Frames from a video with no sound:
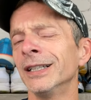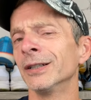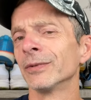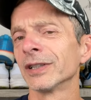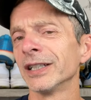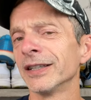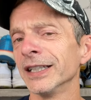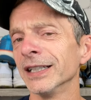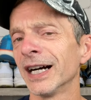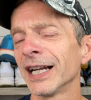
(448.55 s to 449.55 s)
really
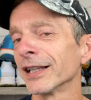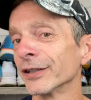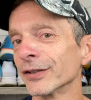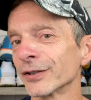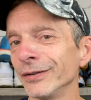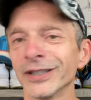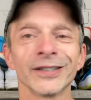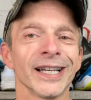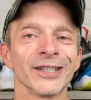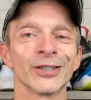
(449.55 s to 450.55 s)
the highlight of the shoes
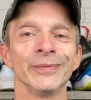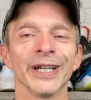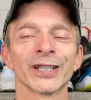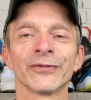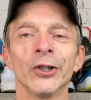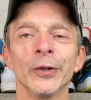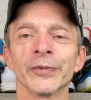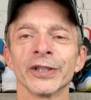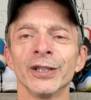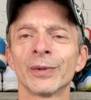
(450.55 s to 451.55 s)
is that ZoomX foam,
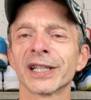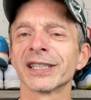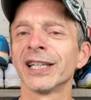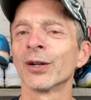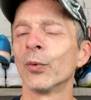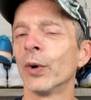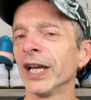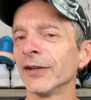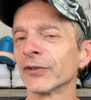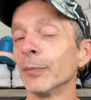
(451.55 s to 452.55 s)
so you don't want to take
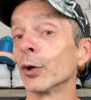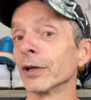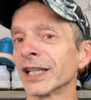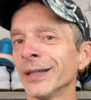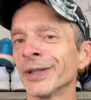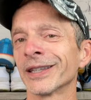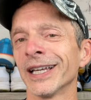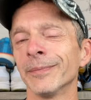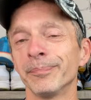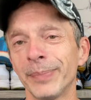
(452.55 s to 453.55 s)
away from or inhibit
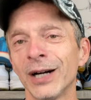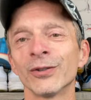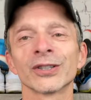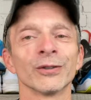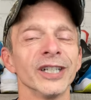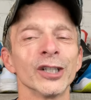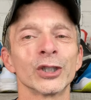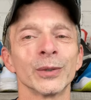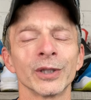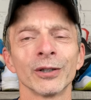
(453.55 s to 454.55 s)
that bounce or
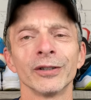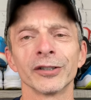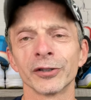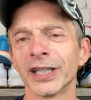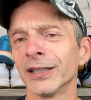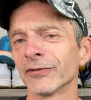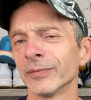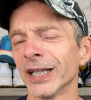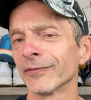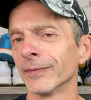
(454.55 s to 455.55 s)
energy return that you're getting
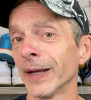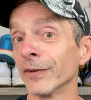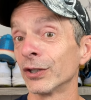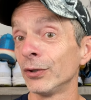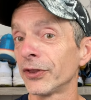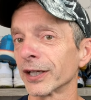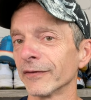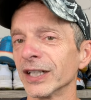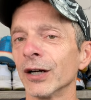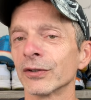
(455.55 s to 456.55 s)
from that from having too thick
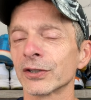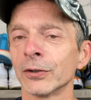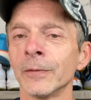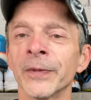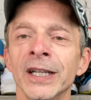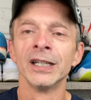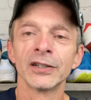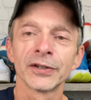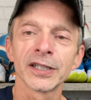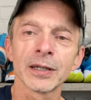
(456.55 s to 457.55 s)
of an outsole.
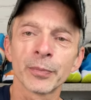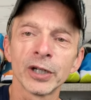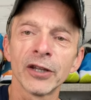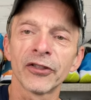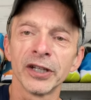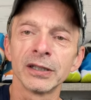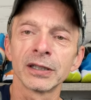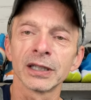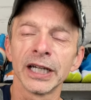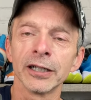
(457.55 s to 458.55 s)
So it is a pretty
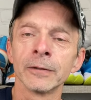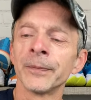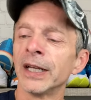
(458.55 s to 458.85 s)
thin layer.